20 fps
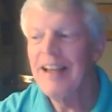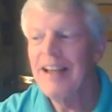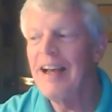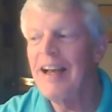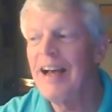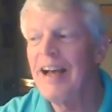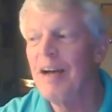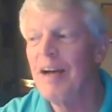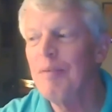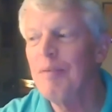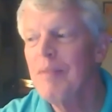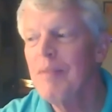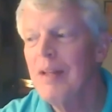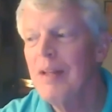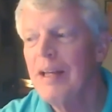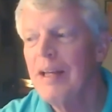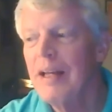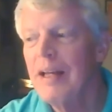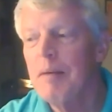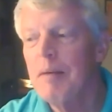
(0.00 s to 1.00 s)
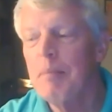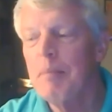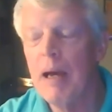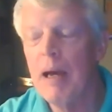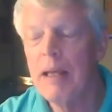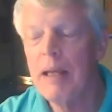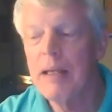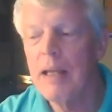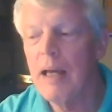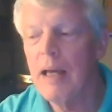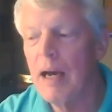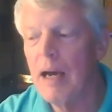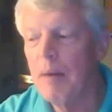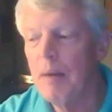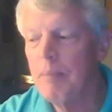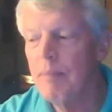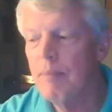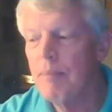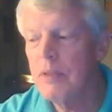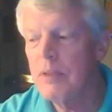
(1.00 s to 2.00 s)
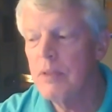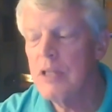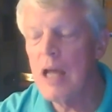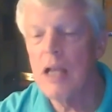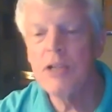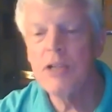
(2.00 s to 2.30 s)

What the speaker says: But tell